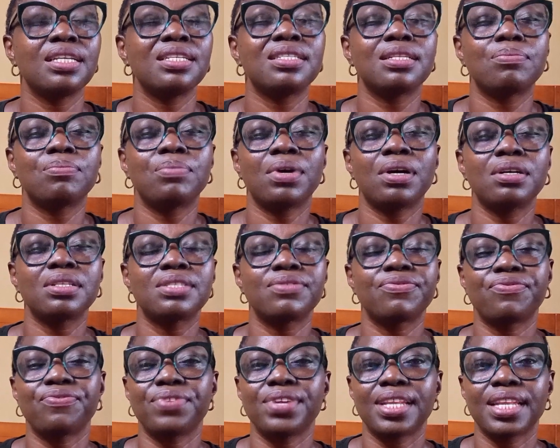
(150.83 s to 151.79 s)
It's about
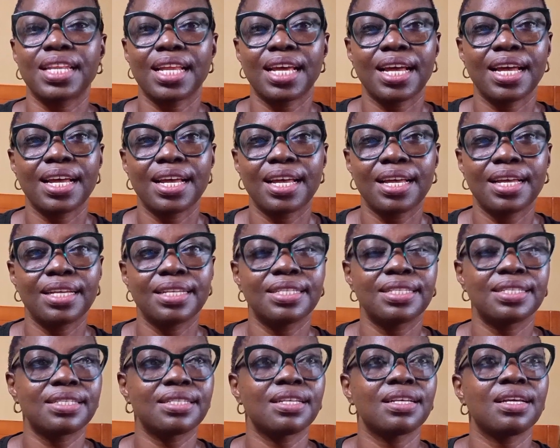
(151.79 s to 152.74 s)

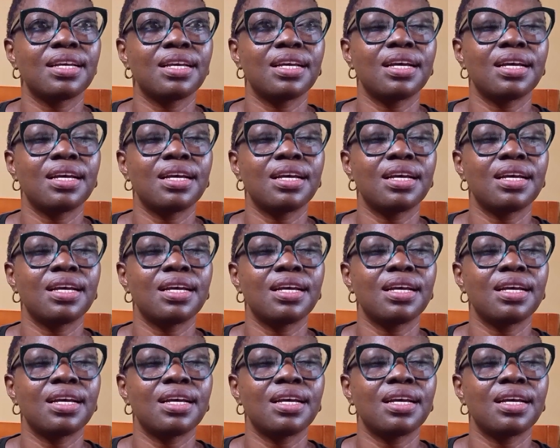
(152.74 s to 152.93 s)
finance,